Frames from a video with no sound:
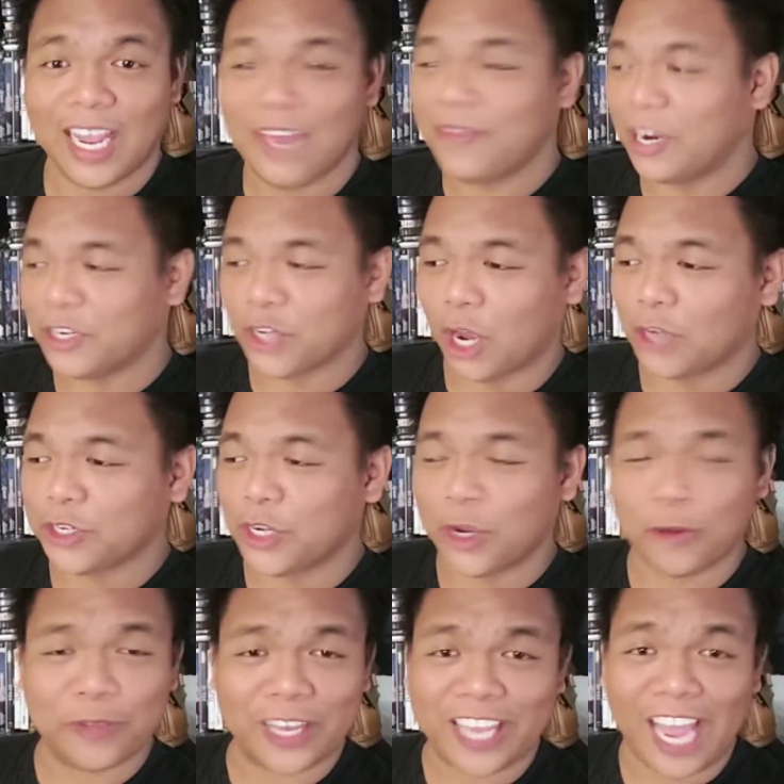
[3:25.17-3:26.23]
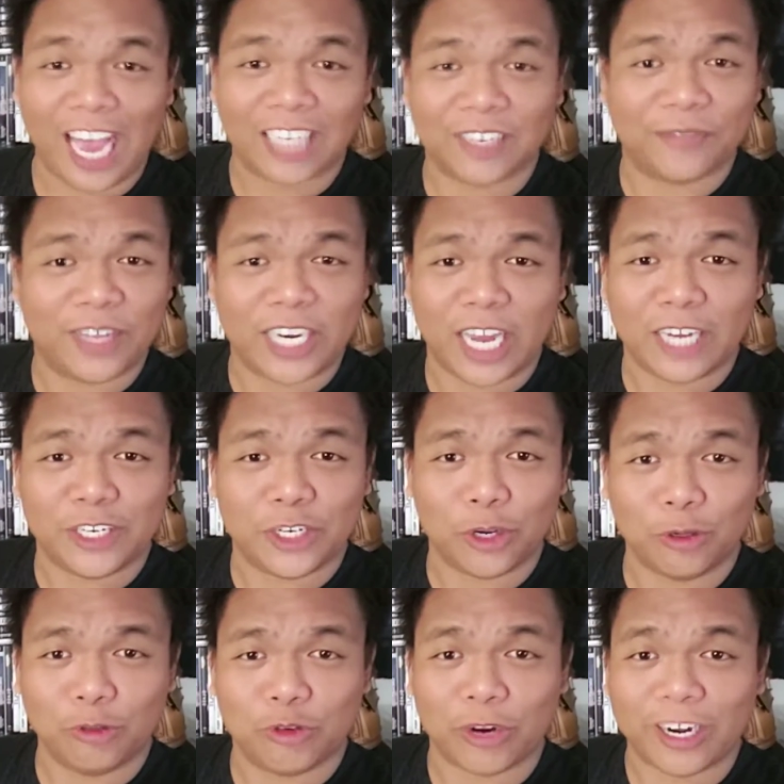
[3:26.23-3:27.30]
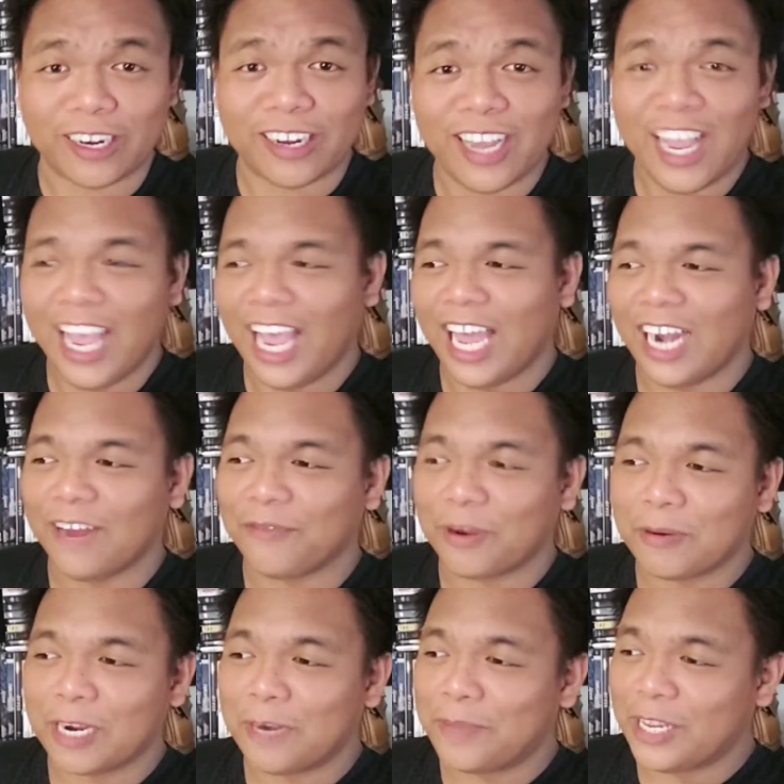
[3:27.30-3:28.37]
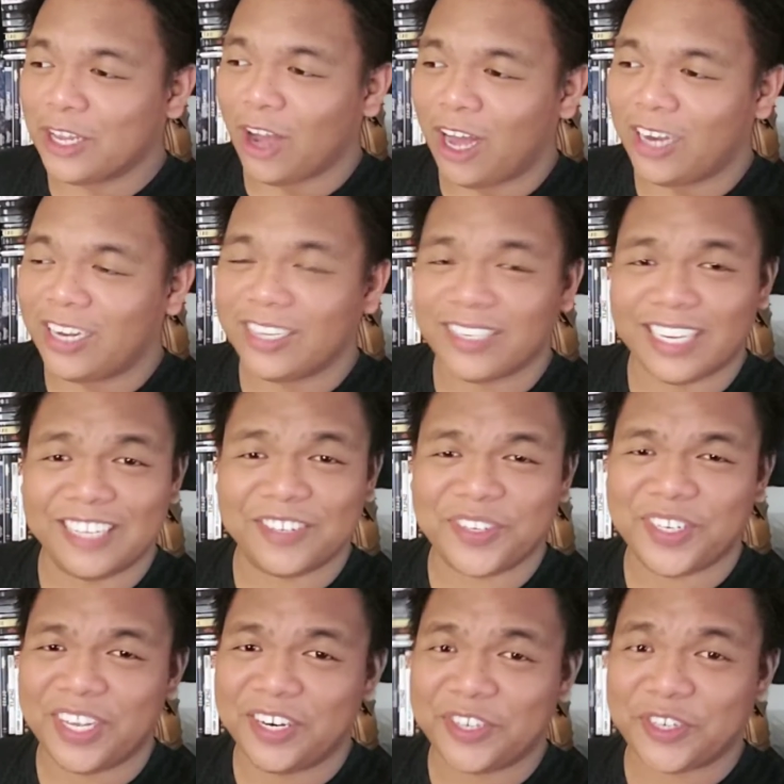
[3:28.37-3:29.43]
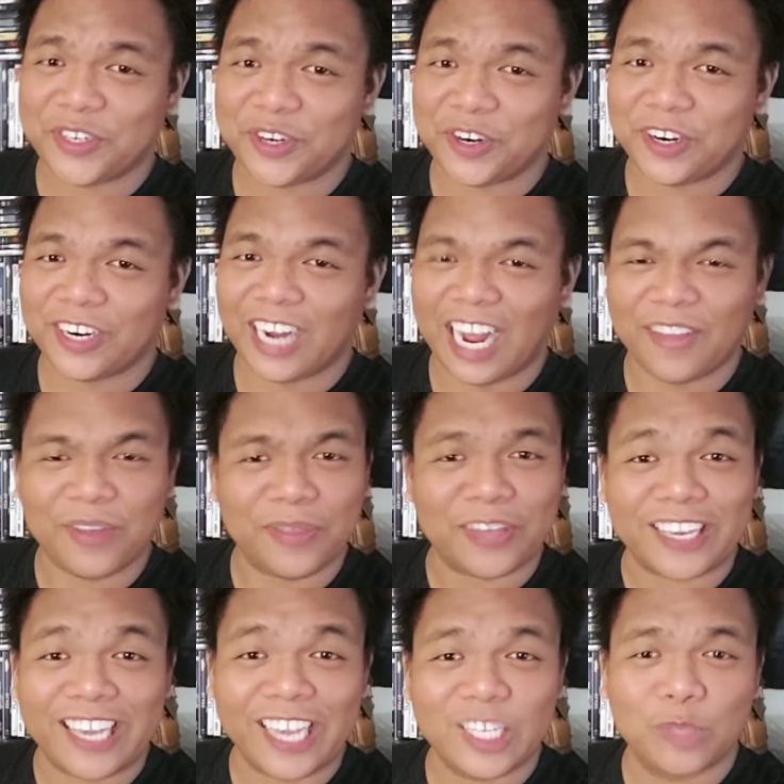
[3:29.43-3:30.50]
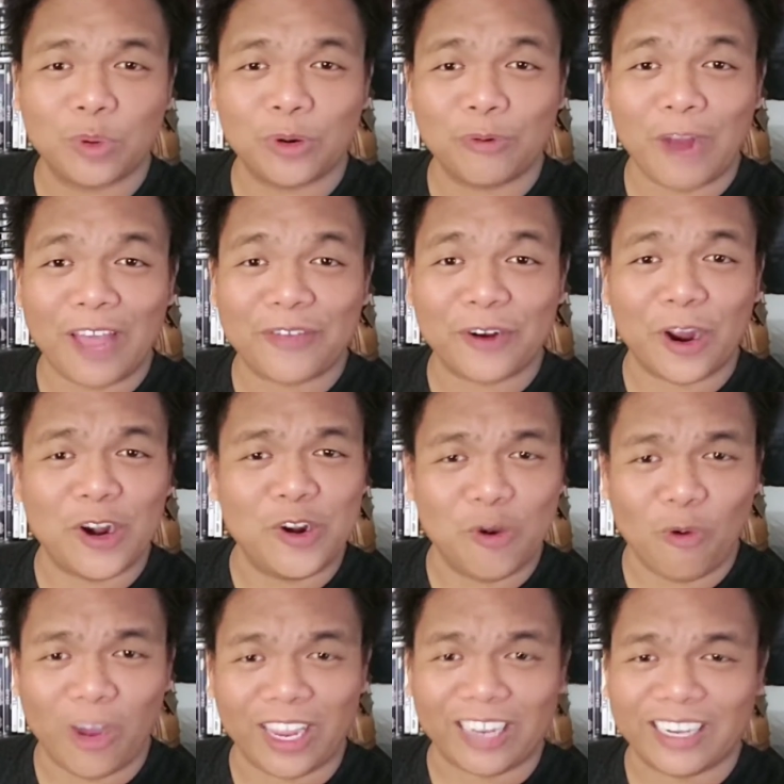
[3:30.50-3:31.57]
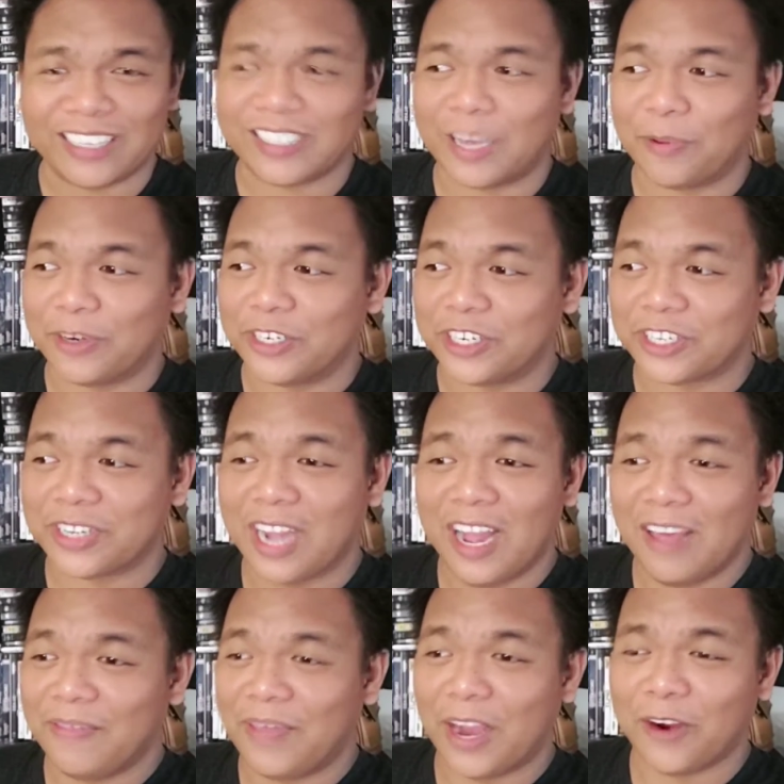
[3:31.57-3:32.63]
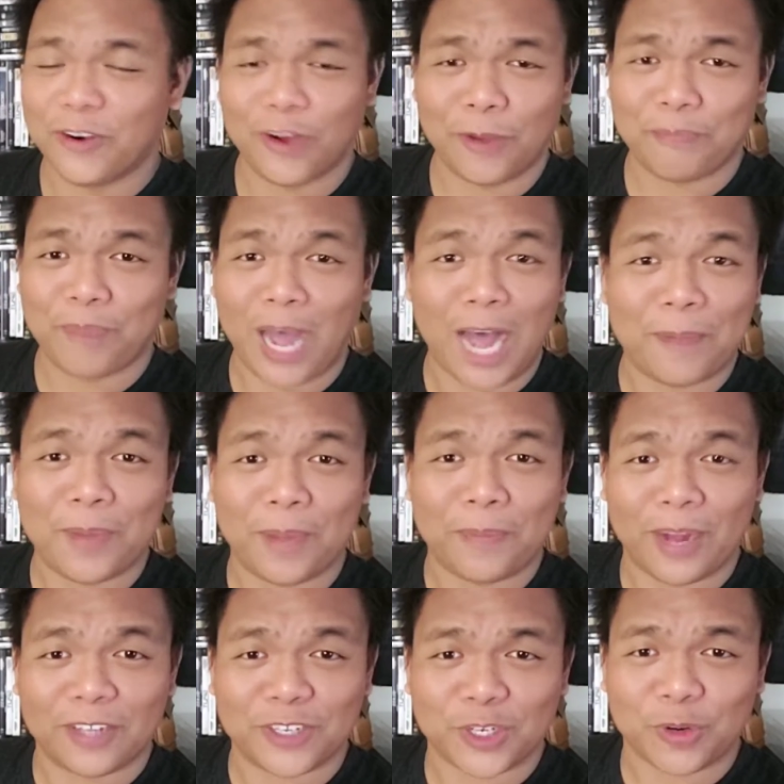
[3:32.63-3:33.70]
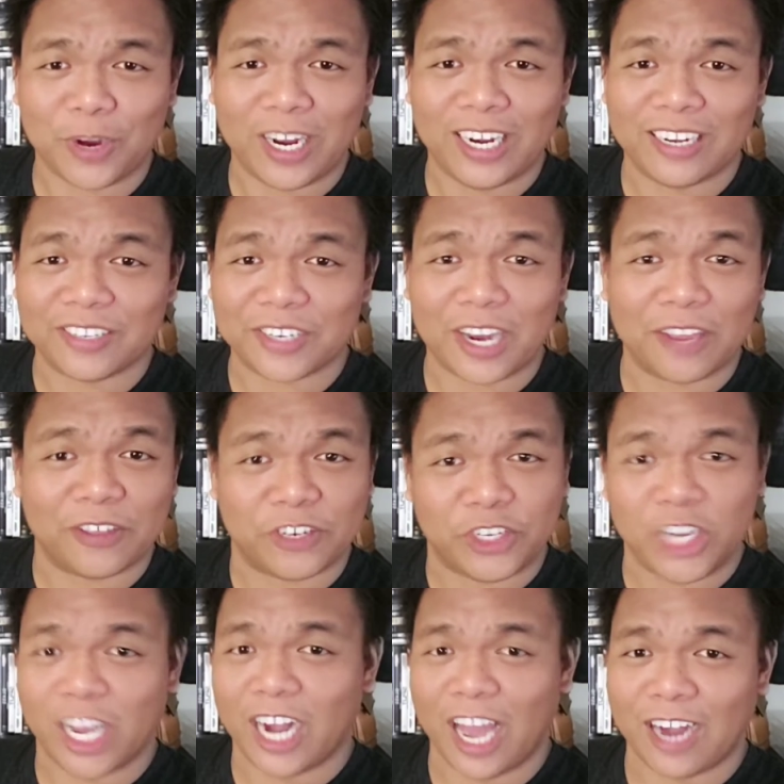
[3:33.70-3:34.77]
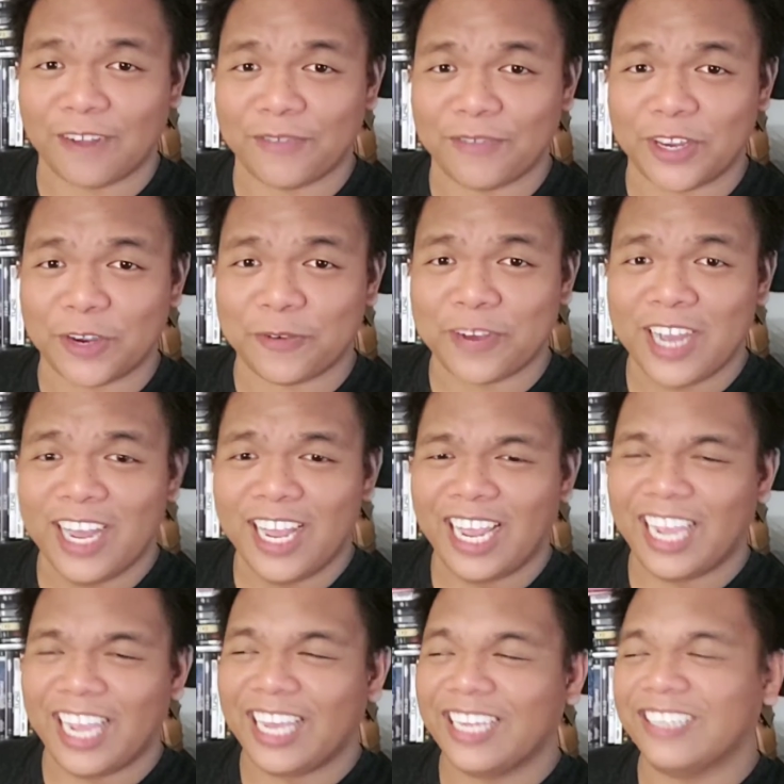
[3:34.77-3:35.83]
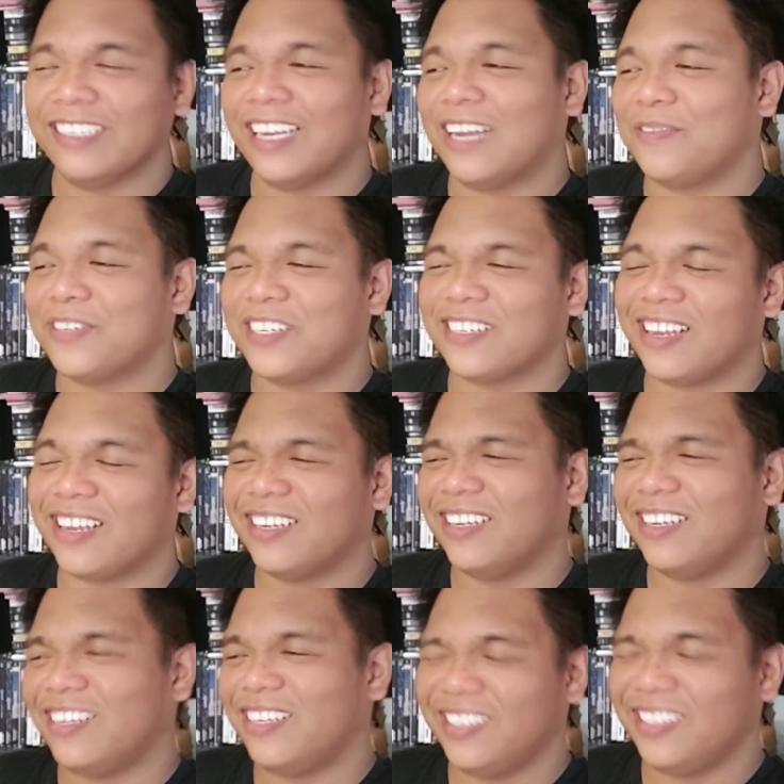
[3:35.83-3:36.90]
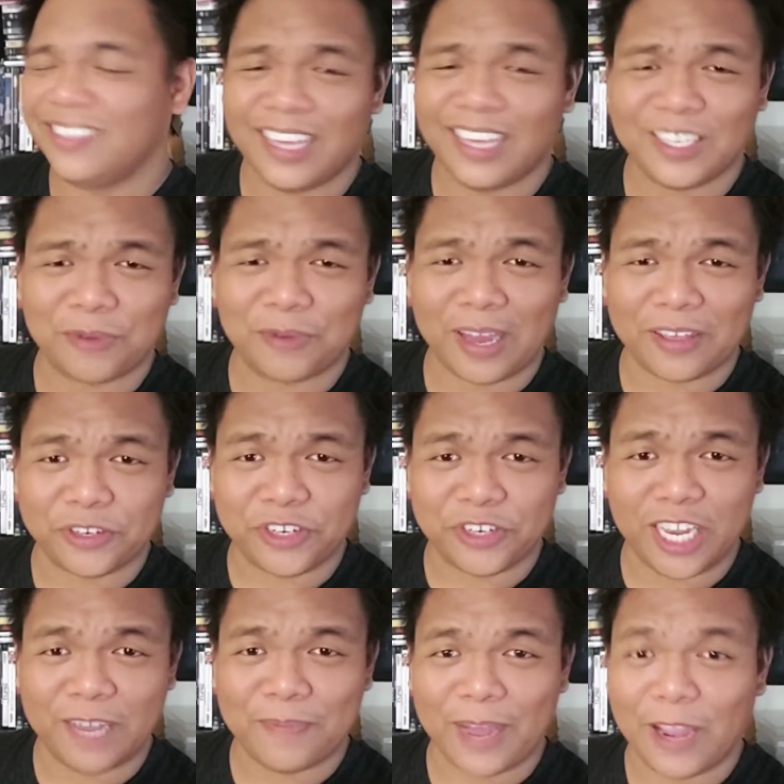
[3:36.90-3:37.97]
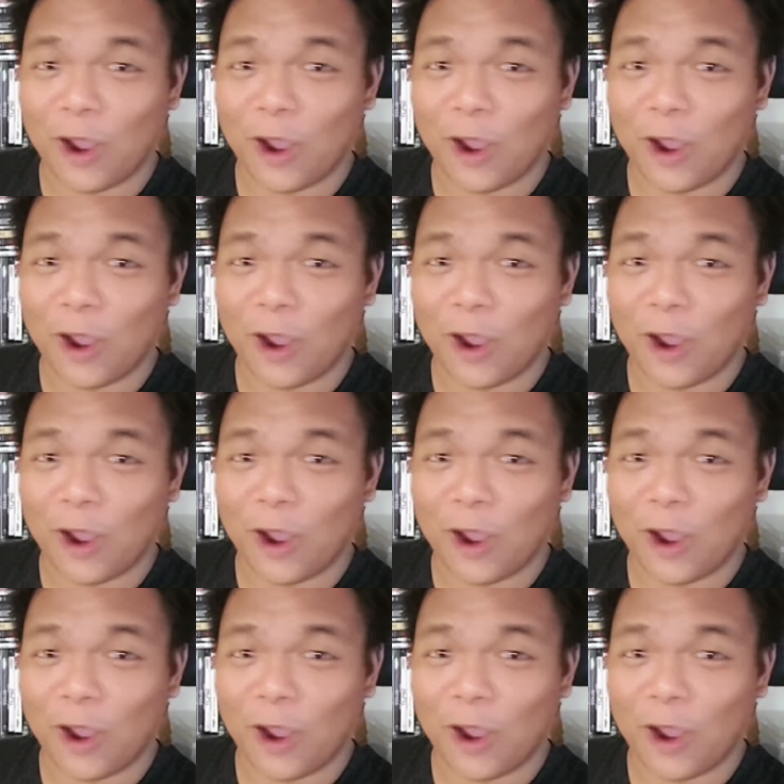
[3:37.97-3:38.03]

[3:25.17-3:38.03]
There's also the cast of the dead children, and if I'm going to be honest, in Sinister, I thought the kids were rather annoying because they were just there to pop up on screen and scare the shit out of you, and I was just like, that's rather cheap.